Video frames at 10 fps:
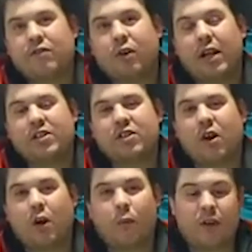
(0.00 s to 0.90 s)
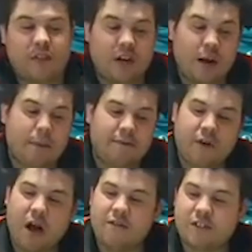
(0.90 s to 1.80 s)
So let's start with the number
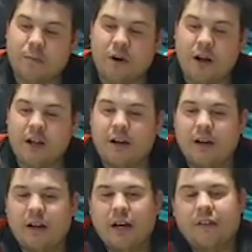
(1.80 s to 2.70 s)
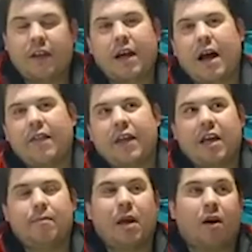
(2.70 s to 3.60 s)
5 spot. The guy that
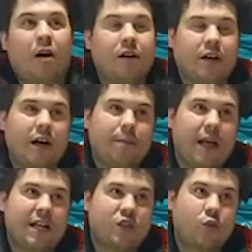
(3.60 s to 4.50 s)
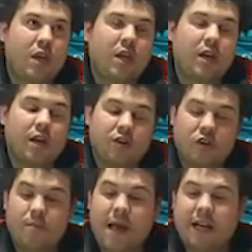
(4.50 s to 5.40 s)
gave me a hard time last week,
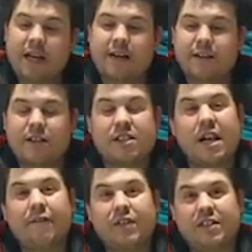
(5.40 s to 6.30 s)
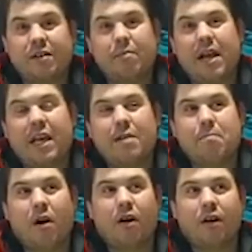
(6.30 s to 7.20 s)
Too Magnificent Nicky
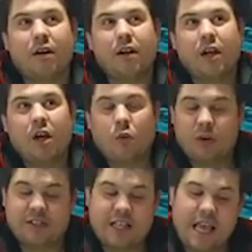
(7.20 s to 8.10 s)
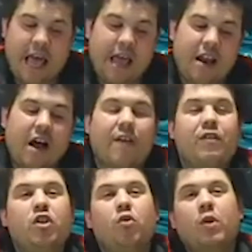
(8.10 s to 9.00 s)
Martin, was the head
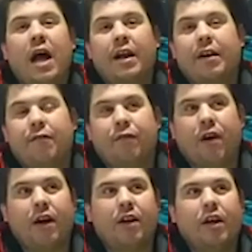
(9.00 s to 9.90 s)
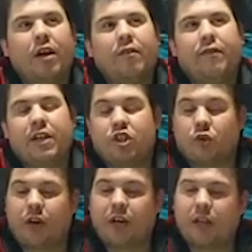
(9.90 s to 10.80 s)
of the United Front,
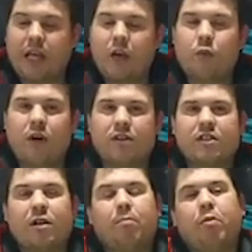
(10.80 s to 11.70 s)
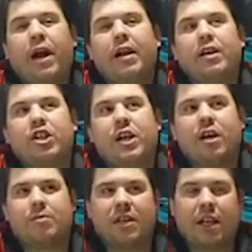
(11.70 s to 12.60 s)
featuring Clay Wilson, Brandon
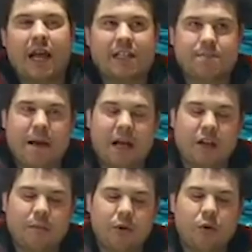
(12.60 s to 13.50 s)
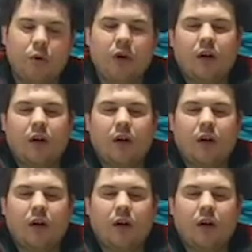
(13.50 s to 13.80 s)
Jacobs, and Lance Malibu.